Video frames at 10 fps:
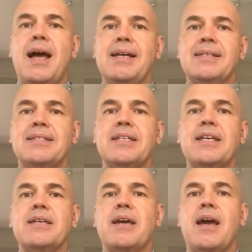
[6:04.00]

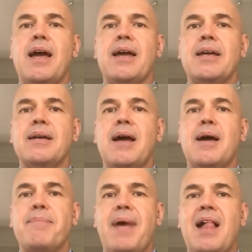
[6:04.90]
seek a
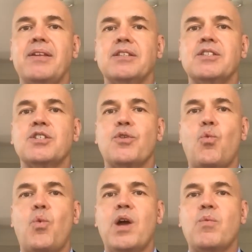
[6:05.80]
balance that
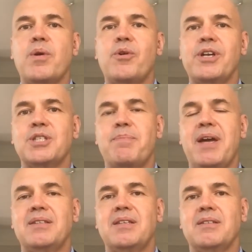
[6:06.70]
where we were
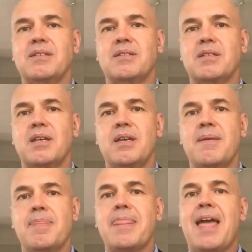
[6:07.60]
expecting to see
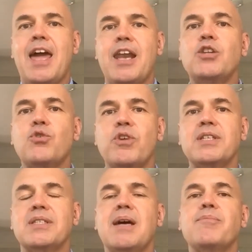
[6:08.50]
an
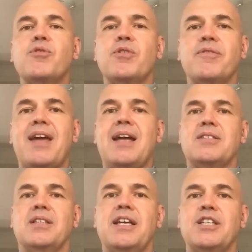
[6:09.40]
increased number of
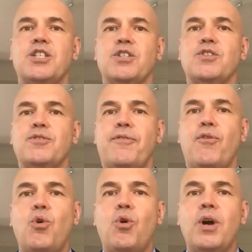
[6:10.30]
cancellations
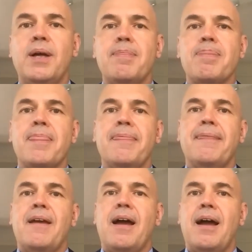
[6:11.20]
for
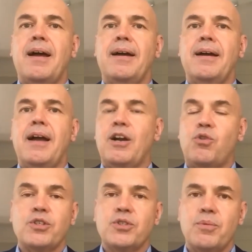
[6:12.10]

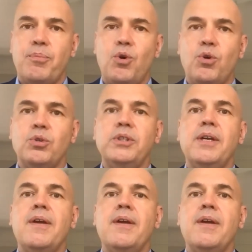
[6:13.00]
across the board,